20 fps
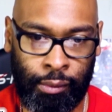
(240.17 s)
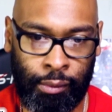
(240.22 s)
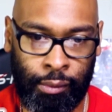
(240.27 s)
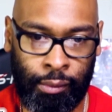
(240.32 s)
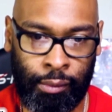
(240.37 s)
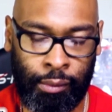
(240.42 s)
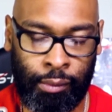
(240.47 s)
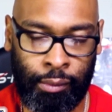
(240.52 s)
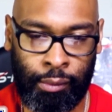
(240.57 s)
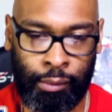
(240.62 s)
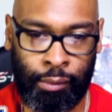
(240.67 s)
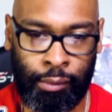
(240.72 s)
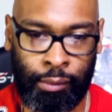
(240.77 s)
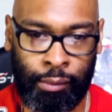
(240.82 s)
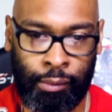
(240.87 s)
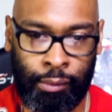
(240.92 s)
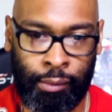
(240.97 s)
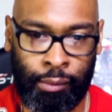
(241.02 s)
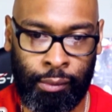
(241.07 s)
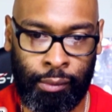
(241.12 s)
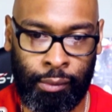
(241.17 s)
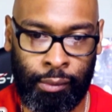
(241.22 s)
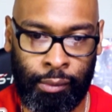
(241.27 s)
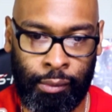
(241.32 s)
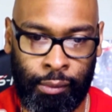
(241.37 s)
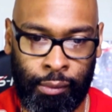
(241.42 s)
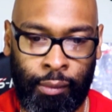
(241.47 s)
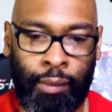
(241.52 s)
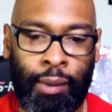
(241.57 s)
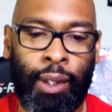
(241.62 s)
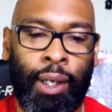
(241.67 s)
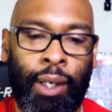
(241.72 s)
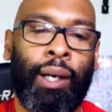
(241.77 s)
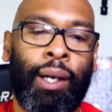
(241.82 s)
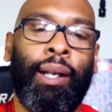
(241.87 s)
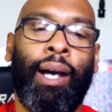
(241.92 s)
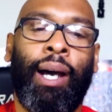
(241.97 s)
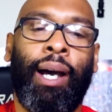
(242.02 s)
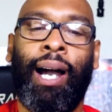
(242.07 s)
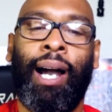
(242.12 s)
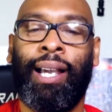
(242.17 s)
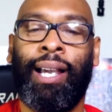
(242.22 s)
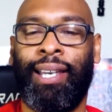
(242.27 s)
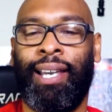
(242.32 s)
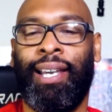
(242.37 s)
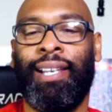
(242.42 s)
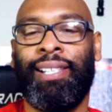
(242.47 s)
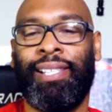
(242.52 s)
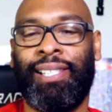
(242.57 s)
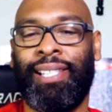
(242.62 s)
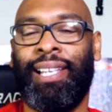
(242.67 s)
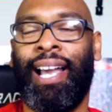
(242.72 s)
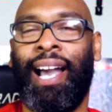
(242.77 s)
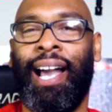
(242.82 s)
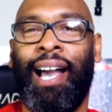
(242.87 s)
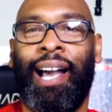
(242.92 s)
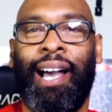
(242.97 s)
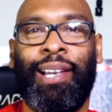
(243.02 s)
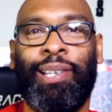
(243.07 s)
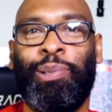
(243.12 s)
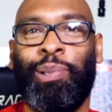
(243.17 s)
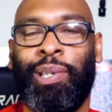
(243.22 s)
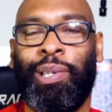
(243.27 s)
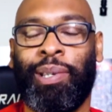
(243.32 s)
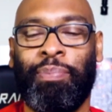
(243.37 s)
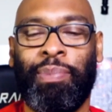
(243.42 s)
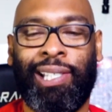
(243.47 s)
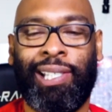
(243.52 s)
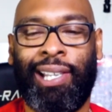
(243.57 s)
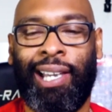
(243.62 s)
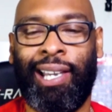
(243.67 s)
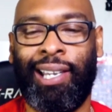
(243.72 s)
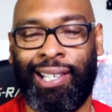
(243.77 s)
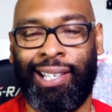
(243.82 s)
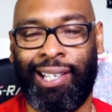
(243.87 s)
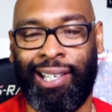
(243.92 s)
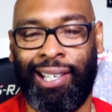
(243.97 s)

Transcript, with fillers: for the unpredictable. Now, I can't see how you can mistake